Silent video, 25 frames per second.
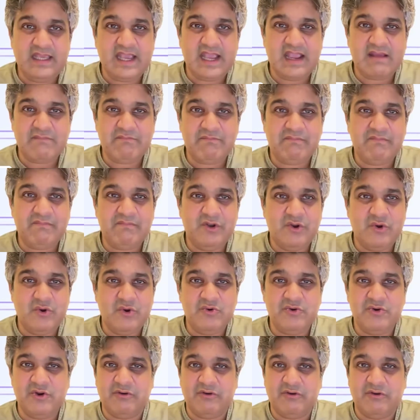Yeah,
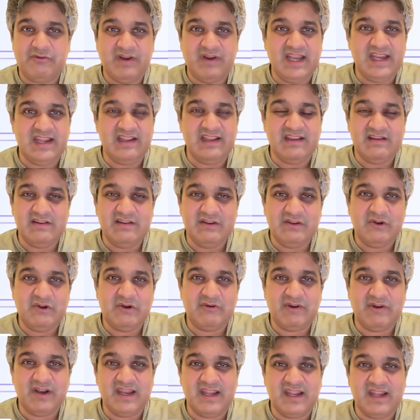no, not really.
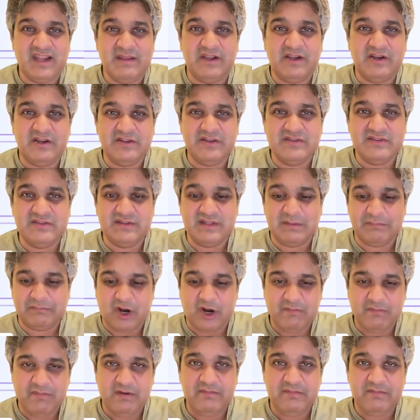Not really. Because the
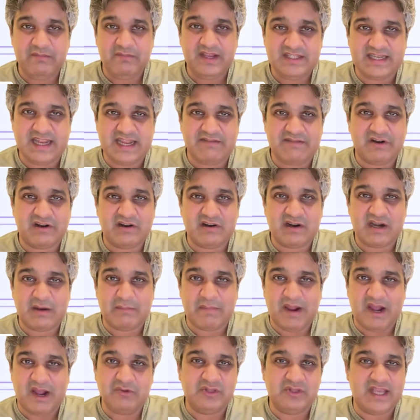problem is never
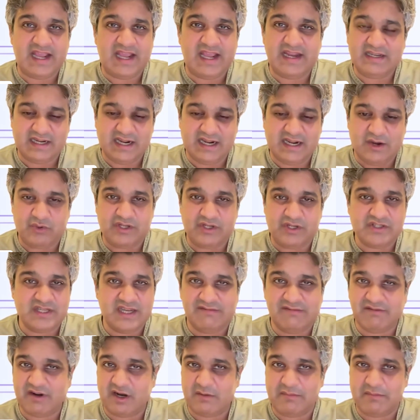about the headcount.
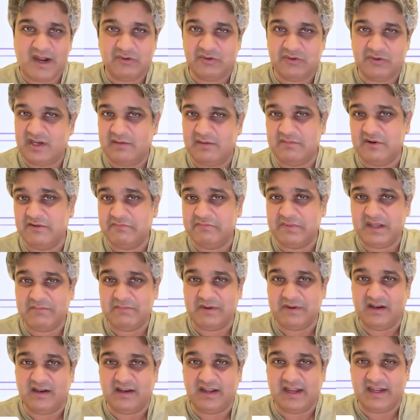It's never about the number of
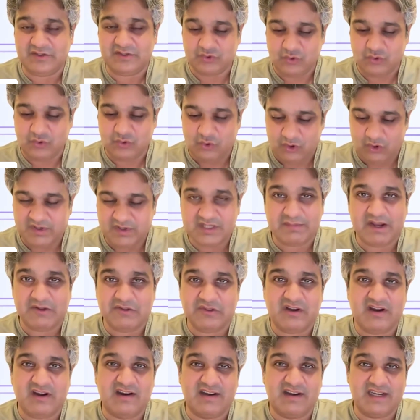people. It's always
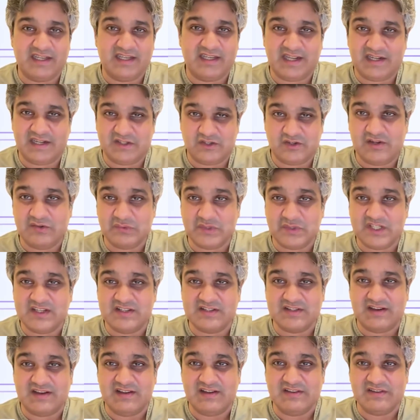about the architecture, as we
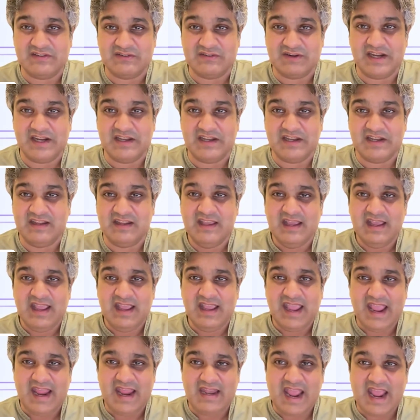discussed, right?
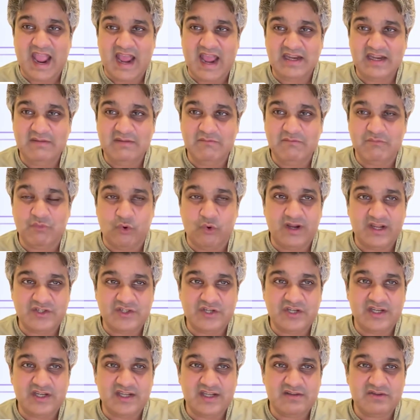And adding more
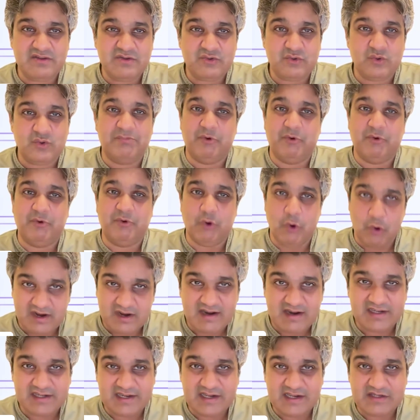engineers to a
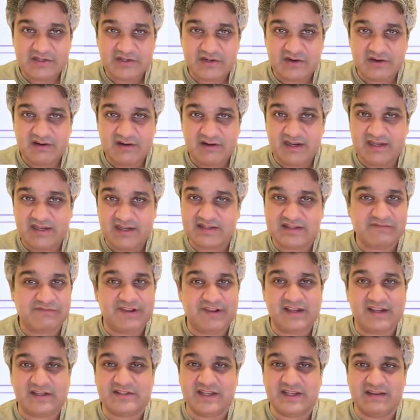broken architecture, it doesn't
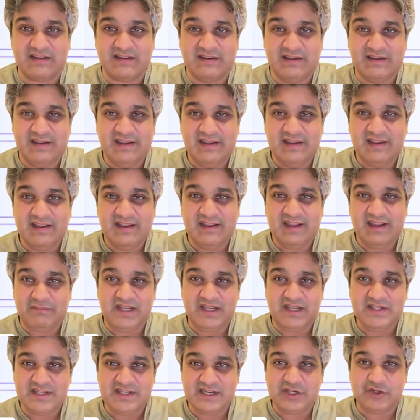fix it.
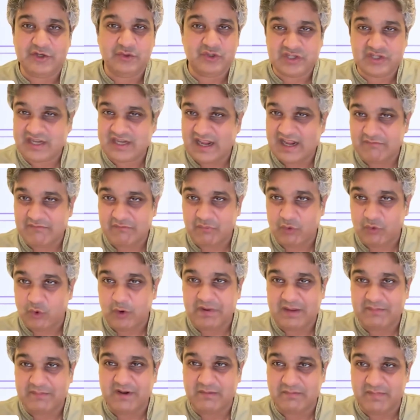It means that you just have
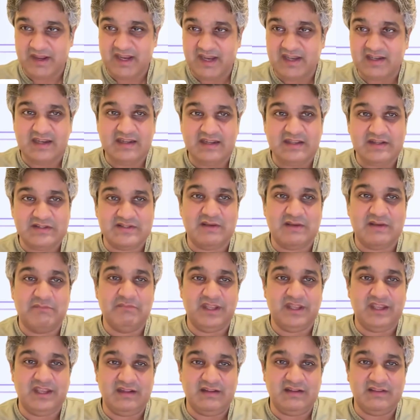more people maintaining
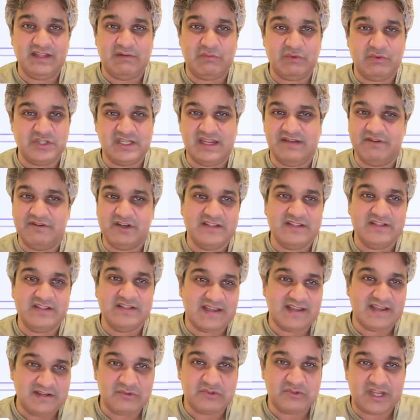something that was never
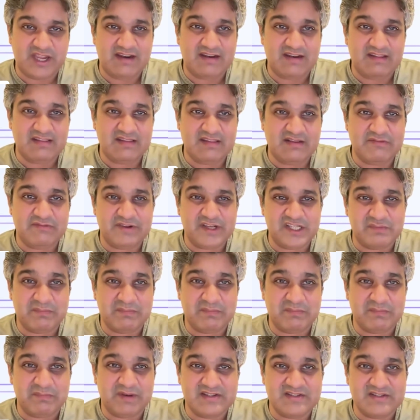designed to scale in the
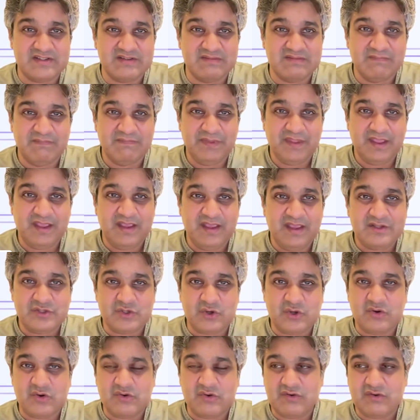first place.
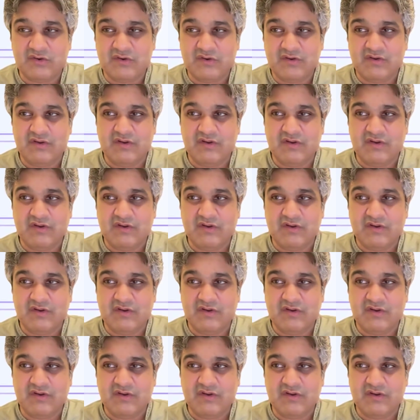So